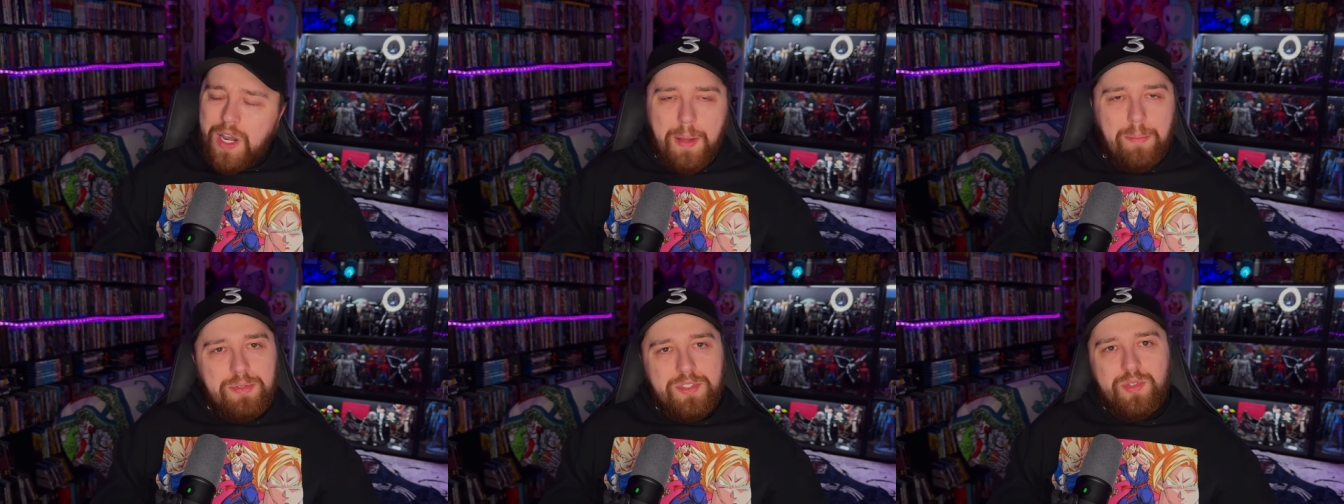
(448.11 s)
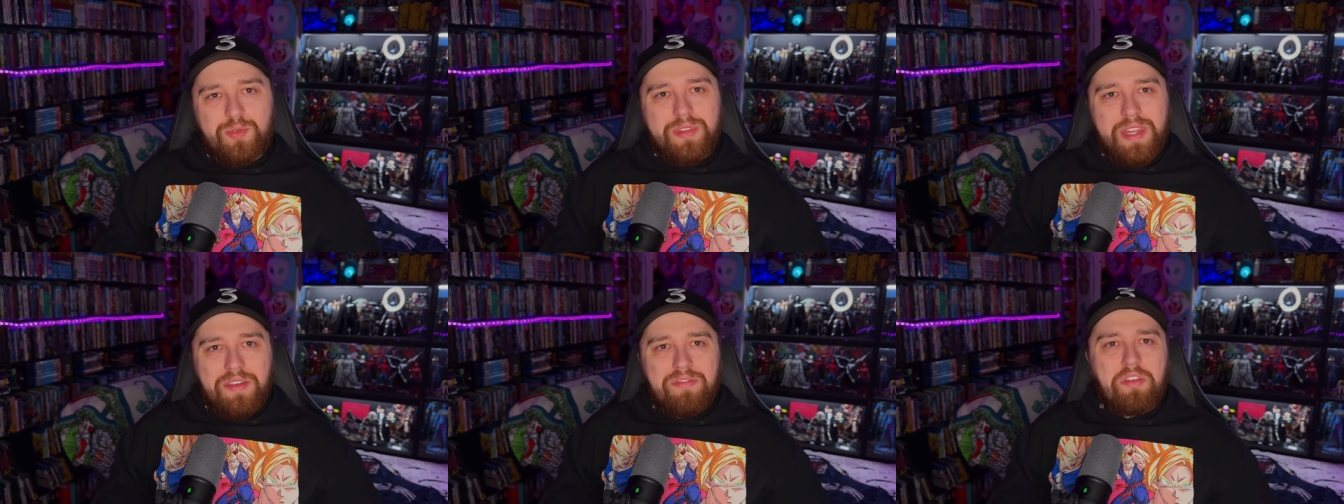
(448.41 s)

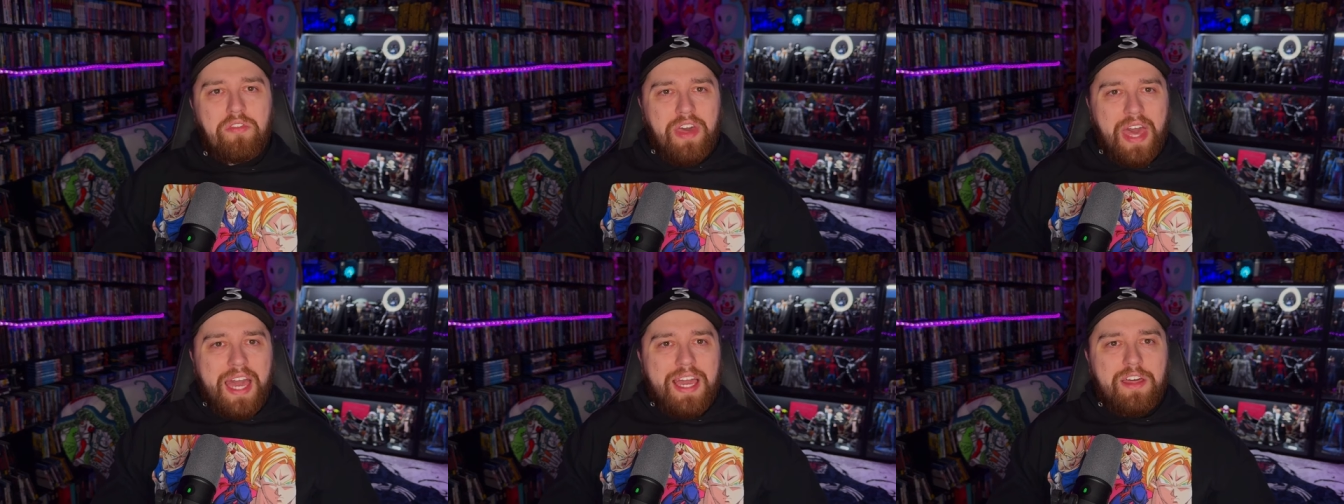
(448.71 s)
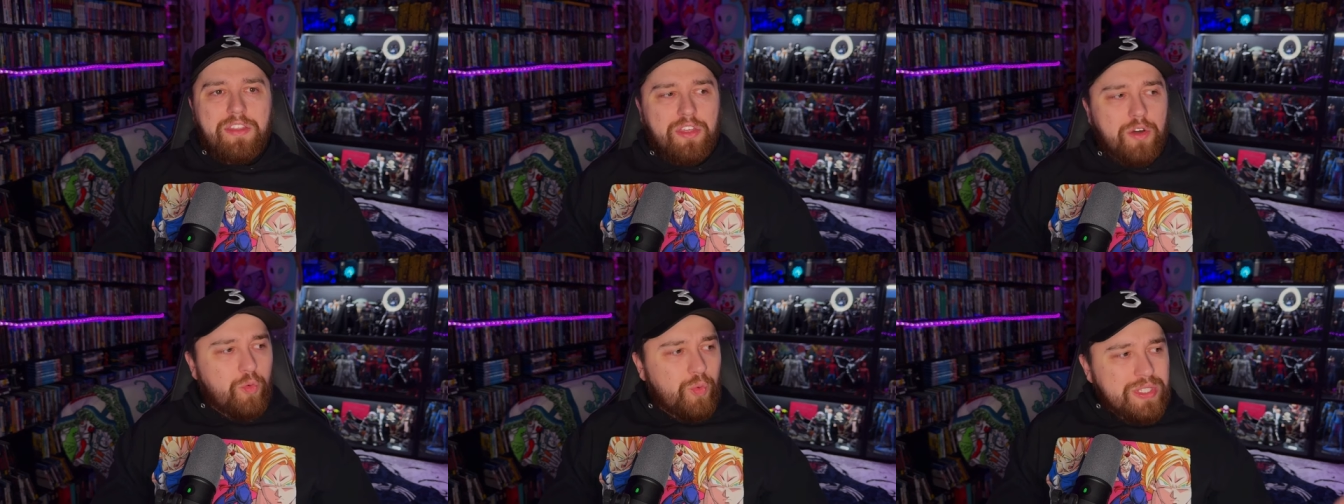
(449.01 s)
episode left of
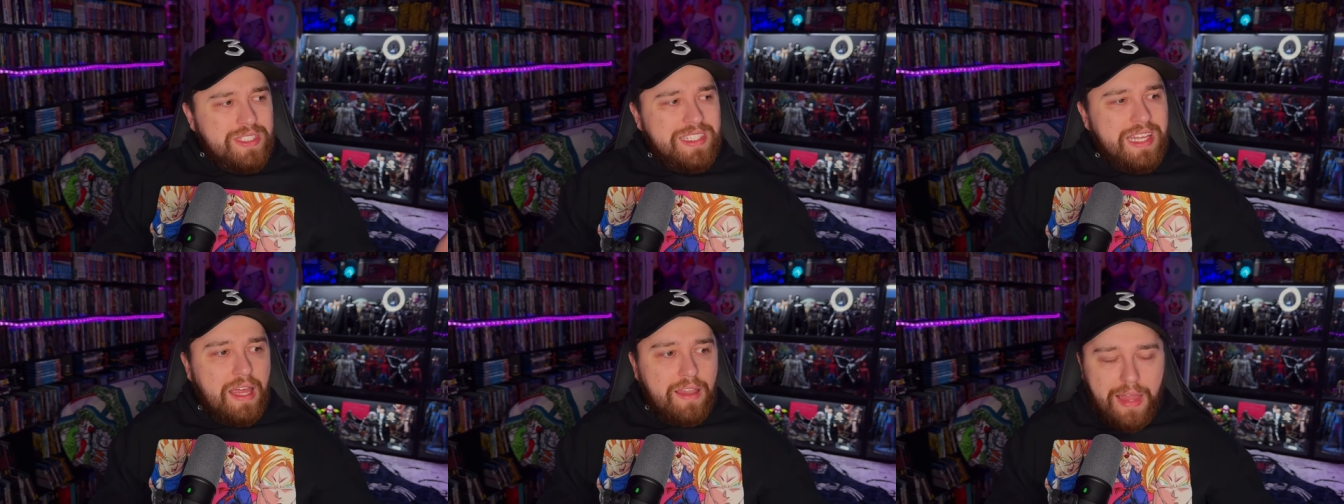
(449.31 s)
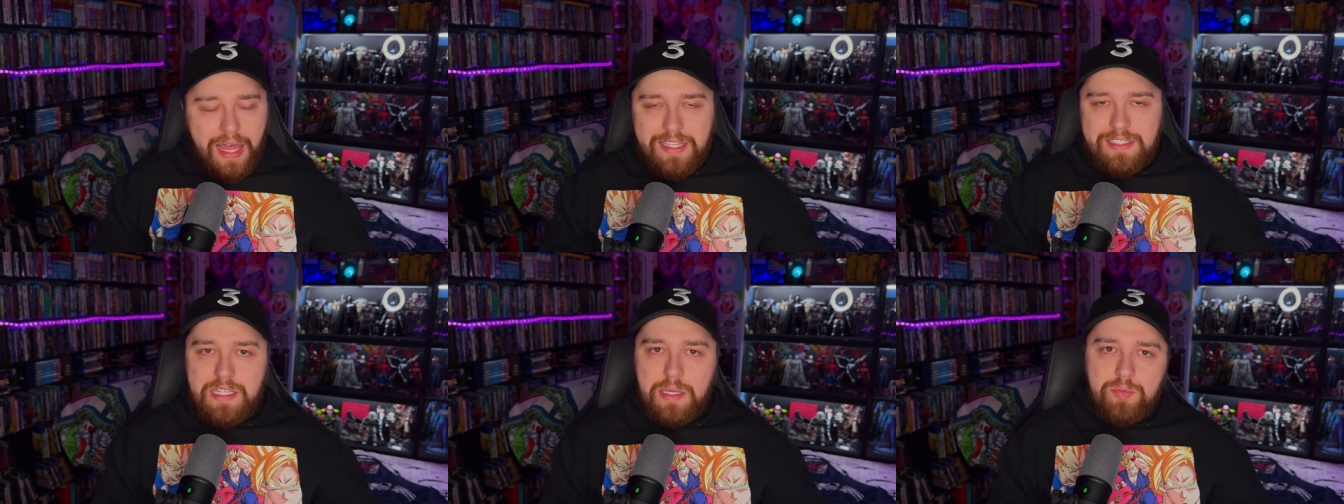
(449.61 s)
Agatha. What's that
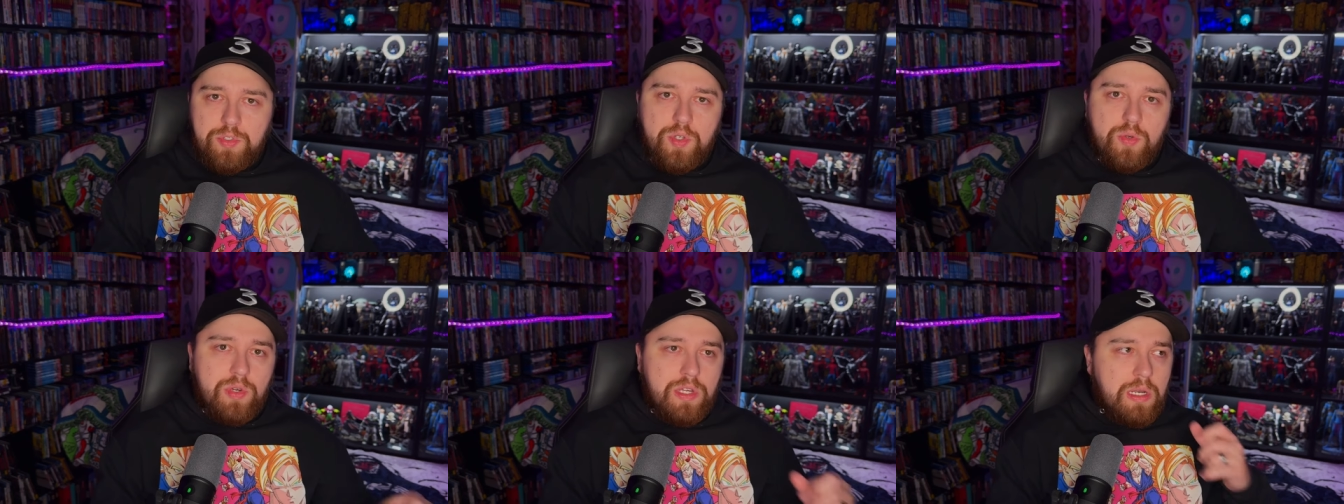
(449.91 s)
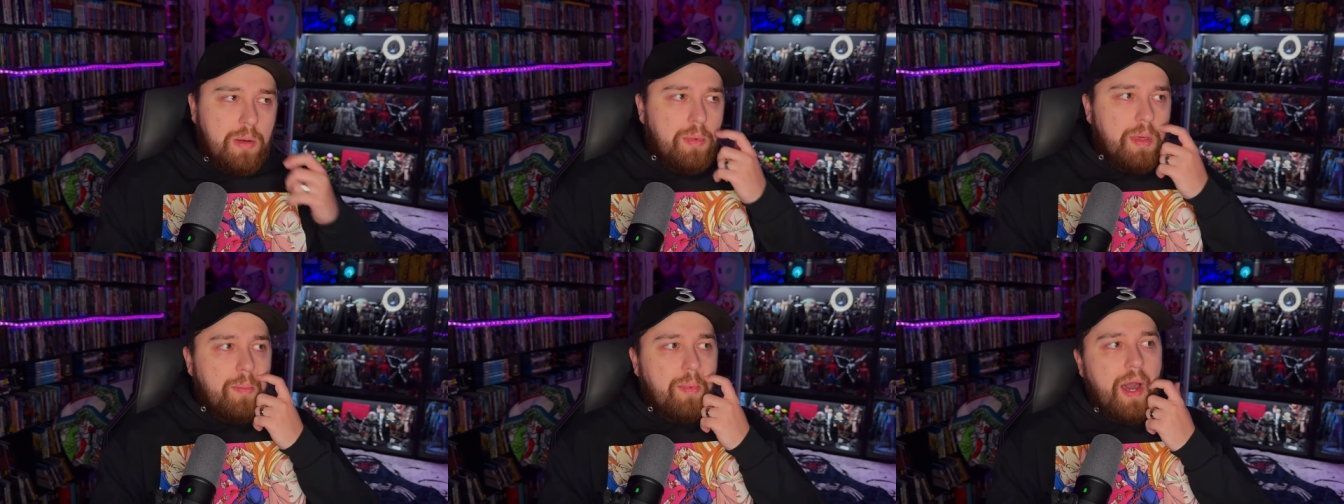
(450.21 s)
last episode going
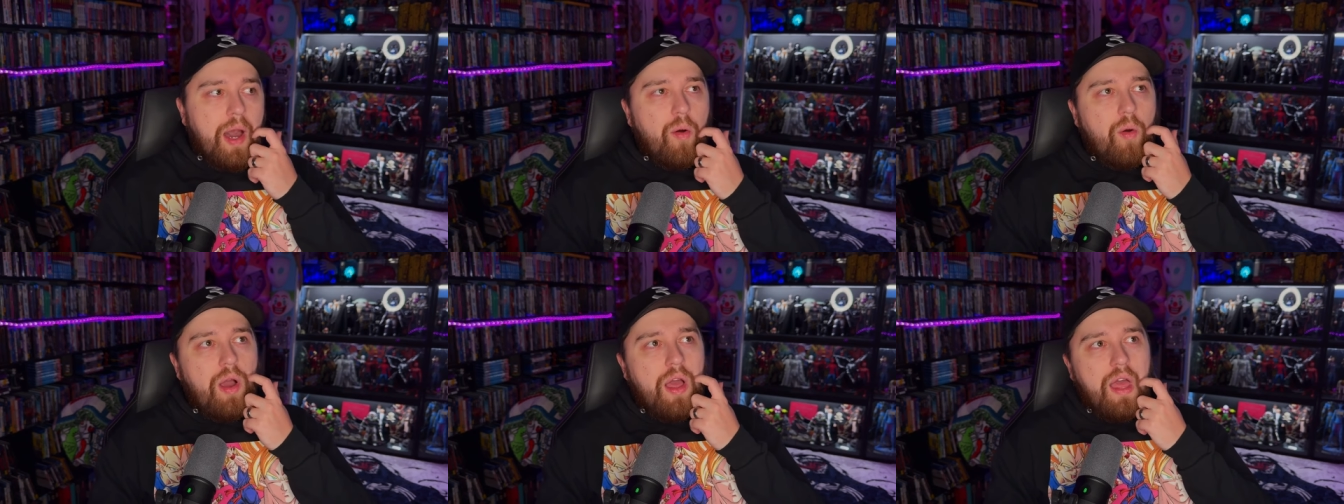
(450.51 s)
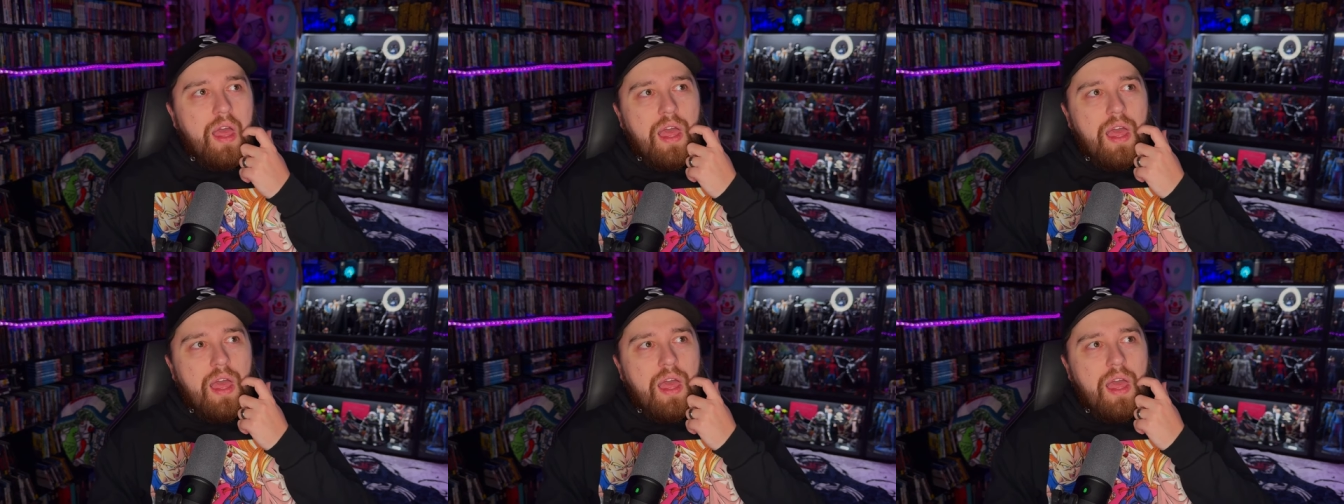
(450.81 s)
to be about?